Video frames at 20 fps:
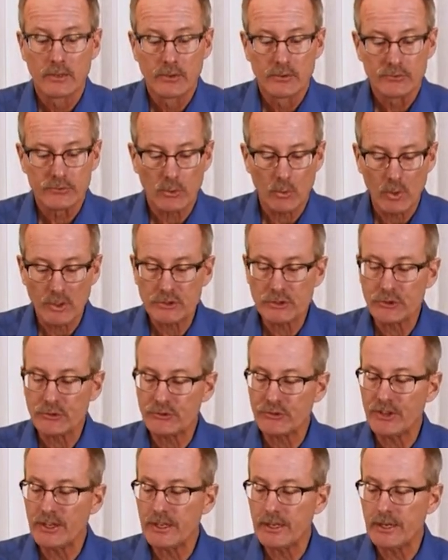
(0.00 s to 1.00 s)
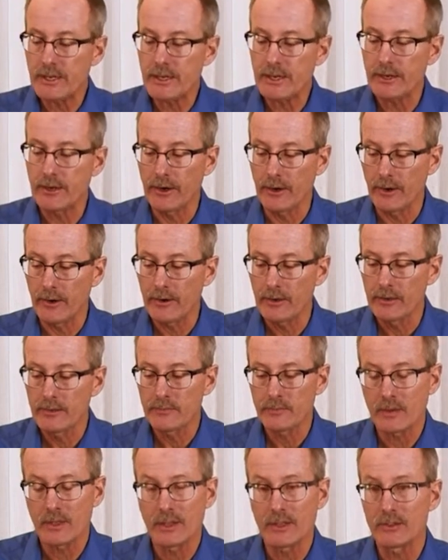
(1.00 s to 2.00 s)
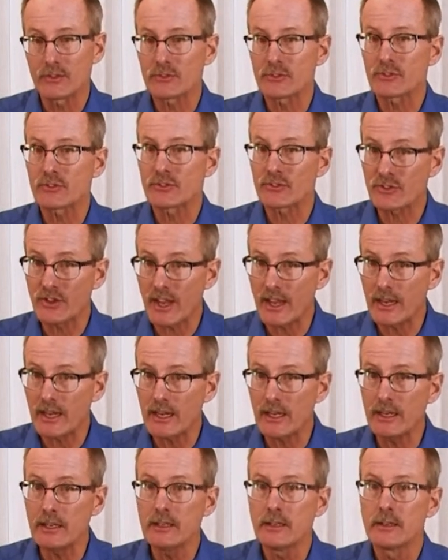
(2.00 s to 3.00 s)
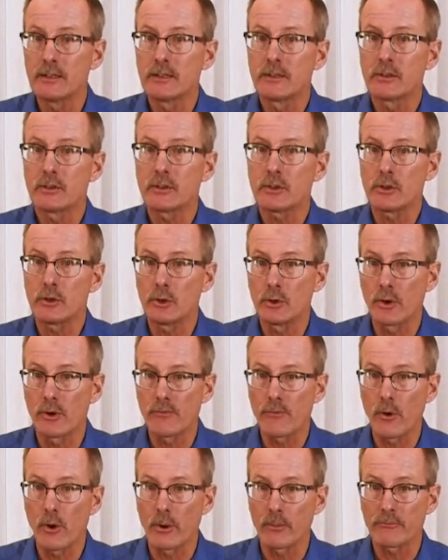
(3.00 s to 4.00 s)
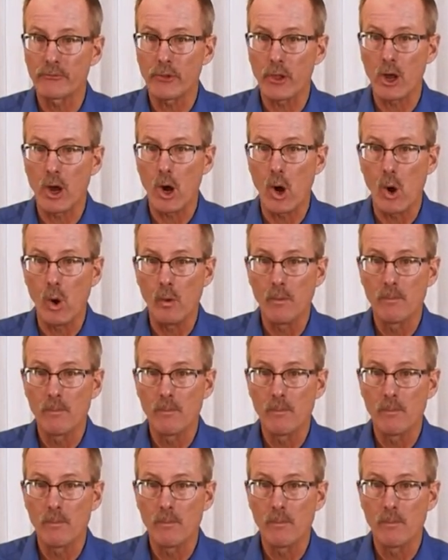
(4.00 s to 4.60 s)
So what you see here is steady uniform flow.